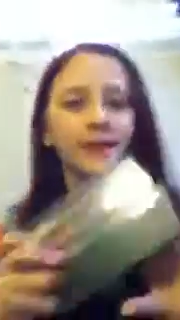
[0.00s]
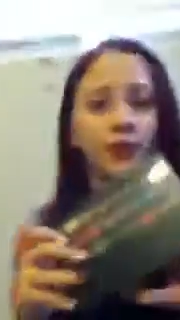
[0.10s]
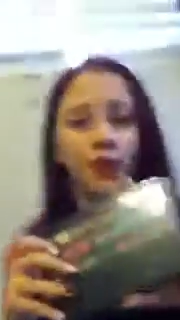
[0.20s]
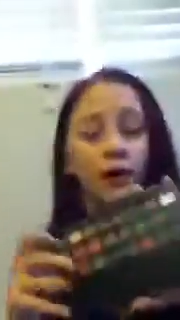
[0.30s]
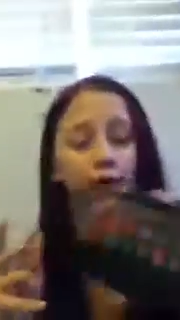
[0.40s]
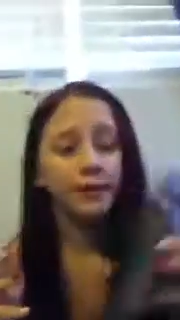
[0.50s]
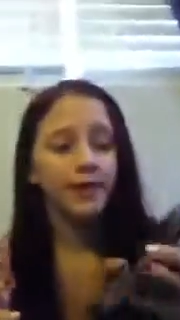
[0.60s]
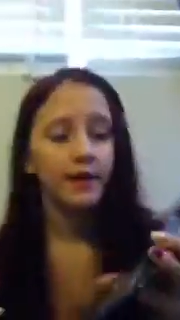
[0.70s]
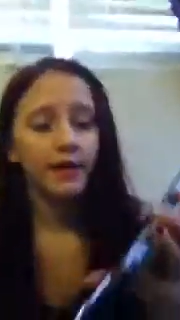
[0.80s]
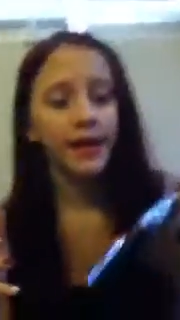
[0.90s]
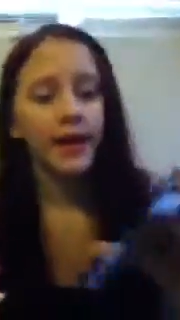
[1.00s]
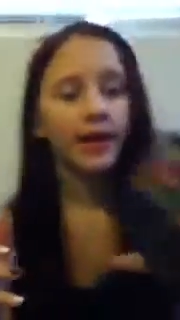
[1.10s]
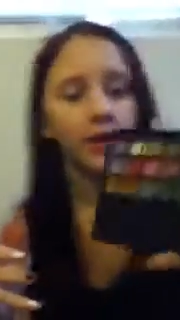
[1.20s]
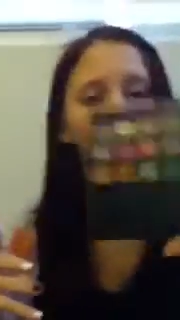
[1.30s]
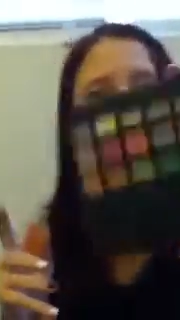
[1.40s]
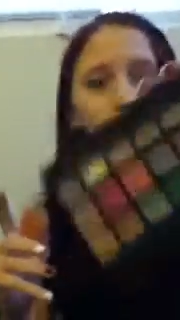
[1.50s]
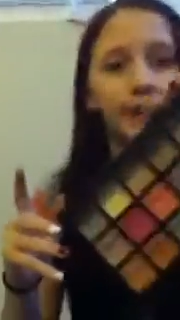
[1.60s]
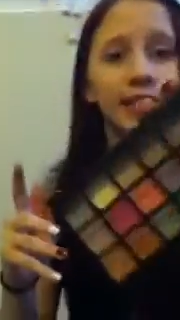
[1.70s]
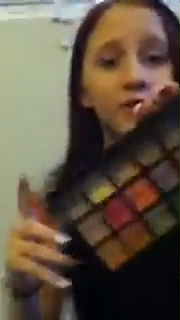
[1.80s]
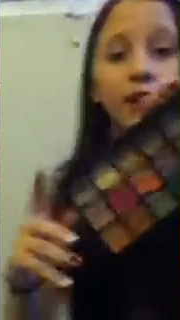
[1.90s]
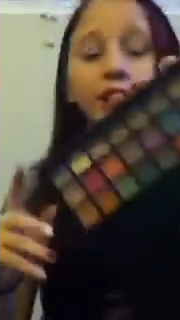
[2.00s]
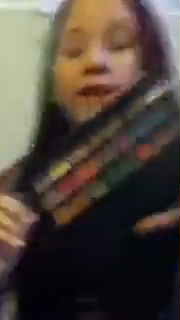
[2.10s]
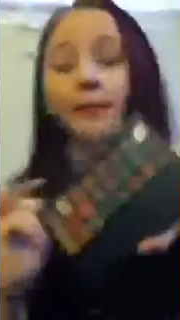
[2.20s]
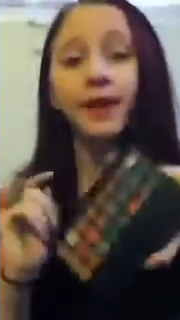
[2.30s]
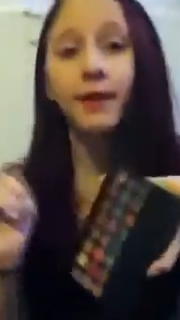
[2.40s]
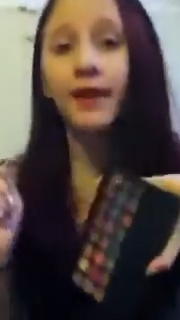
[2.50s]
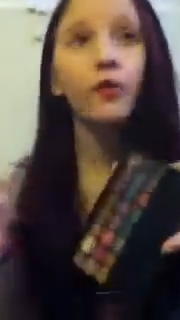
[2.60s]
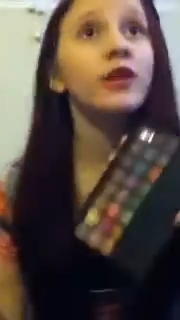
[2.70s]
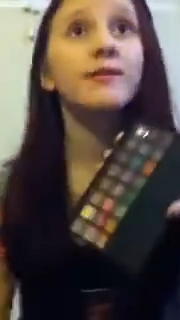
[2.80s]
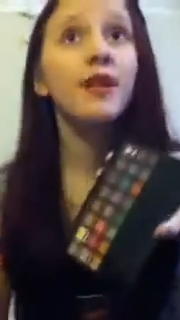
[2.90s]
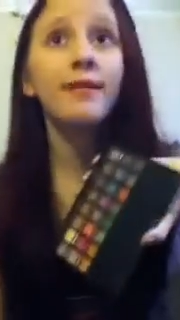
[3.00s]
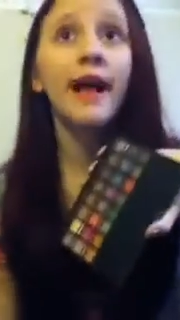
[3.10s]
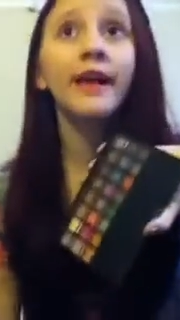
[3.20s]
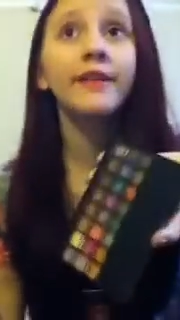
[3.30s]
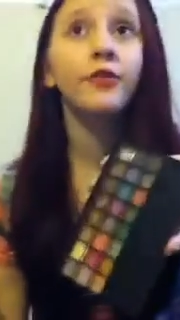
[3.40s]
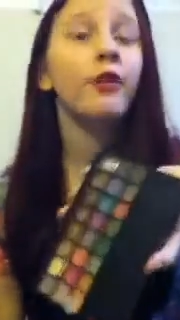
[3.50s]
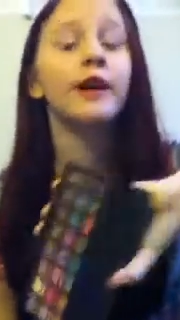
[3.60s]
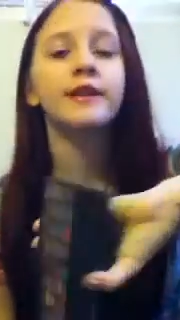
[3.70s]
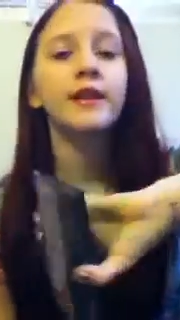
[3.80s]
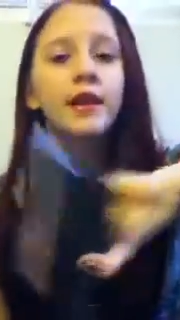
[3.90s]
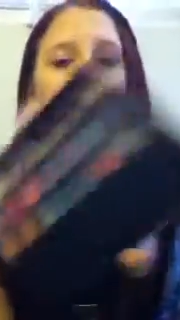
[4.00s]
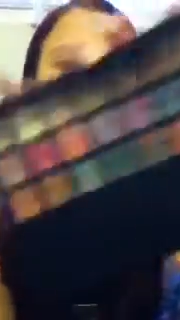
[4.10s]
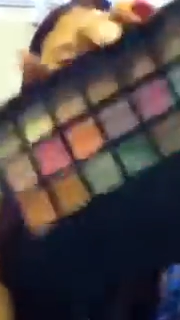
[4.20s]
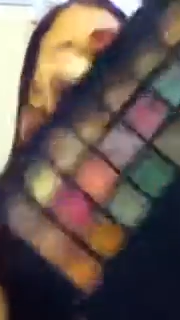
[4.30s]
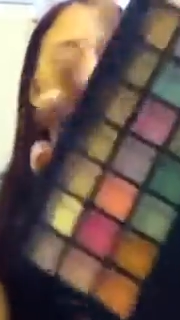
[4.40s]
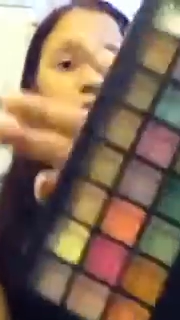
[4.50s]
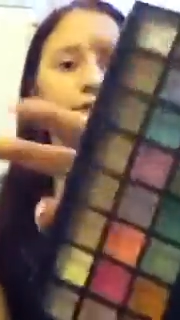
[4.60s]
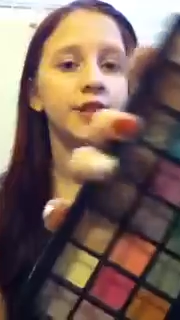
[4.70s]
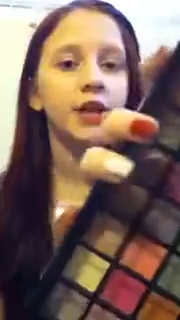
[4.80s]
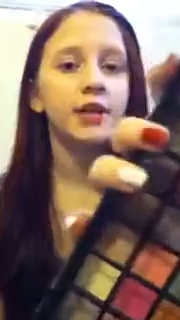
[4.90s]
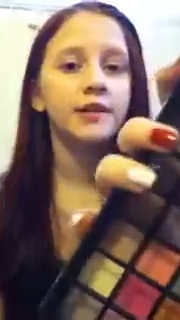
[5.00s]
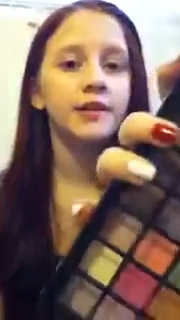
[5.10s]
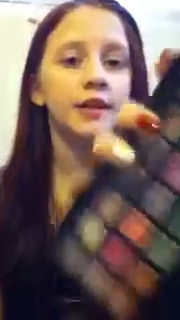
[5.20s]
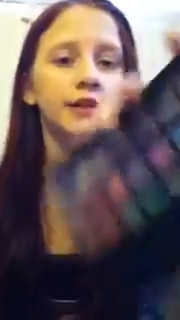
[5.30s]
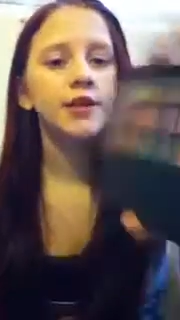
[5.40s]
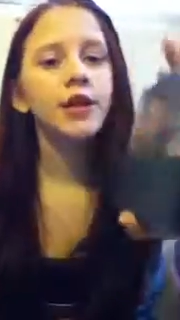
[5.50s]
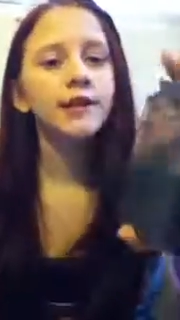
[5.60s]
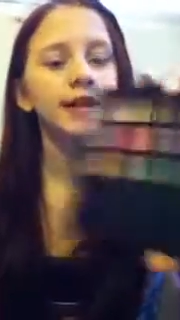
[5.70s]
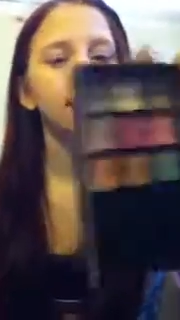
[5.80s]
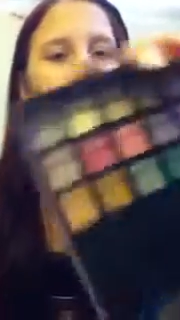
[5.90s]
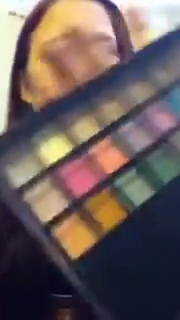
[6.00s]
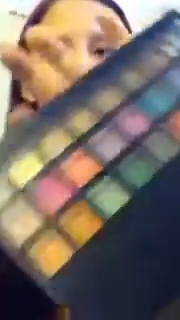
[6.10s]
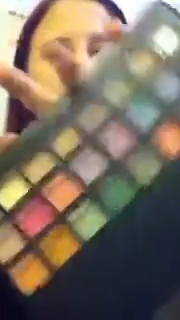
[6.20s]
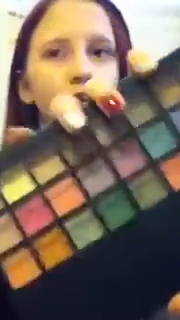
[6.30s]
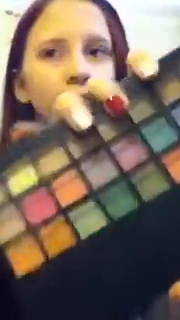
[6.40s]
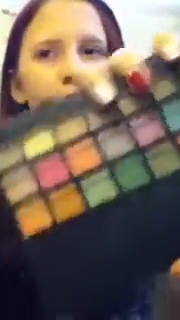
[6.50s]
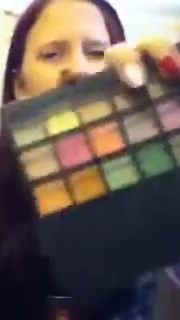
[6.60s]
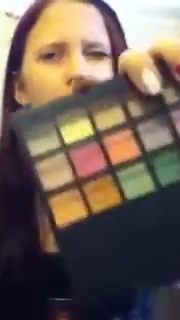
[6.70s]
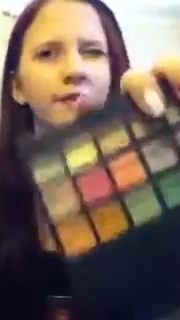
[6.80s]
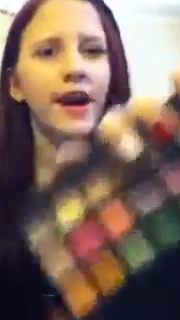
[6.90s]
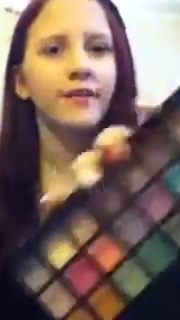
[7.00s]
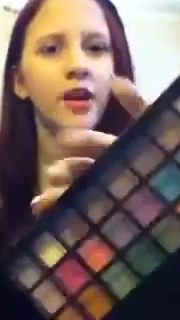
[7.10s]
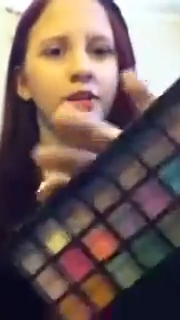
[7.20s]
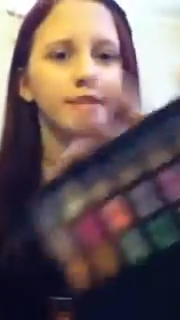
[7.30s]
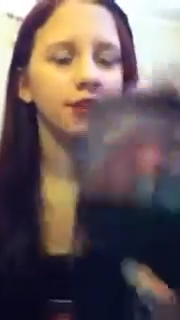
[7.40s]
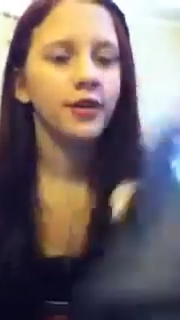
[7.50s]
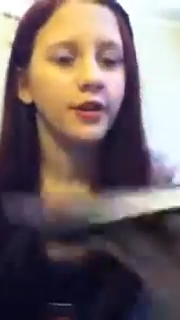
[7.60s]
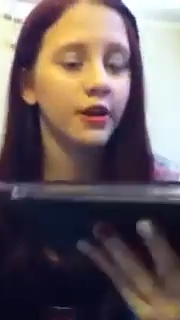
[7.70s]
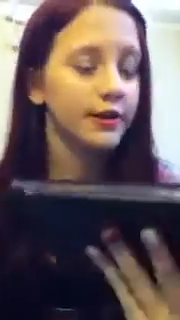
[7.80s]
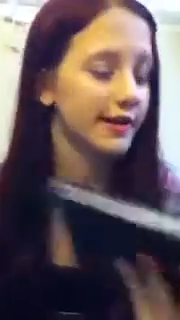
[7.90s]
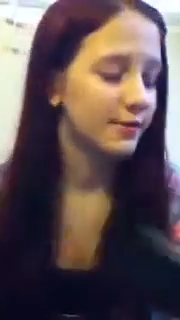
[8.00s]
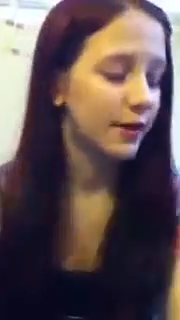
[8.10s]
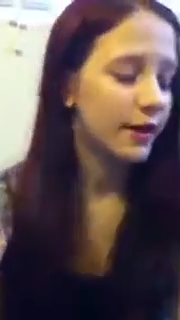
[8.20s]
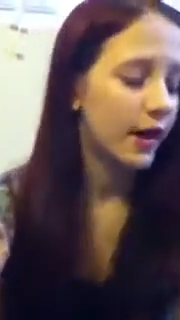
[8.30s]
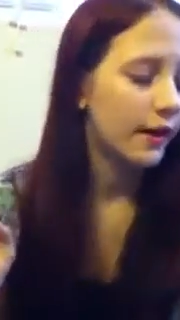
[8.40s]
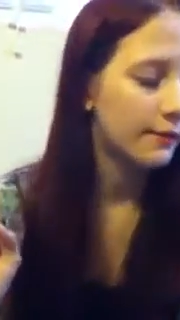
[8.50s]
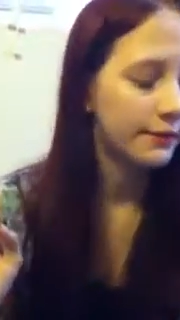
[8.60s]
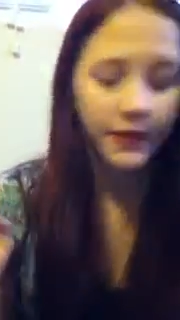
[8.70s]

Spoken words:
So go on the website and you can go get this, or you can get a bigger palette or a smaller palette if you want. And it was 30. It's 32, and I got it for like $25 to $30. I swear to God.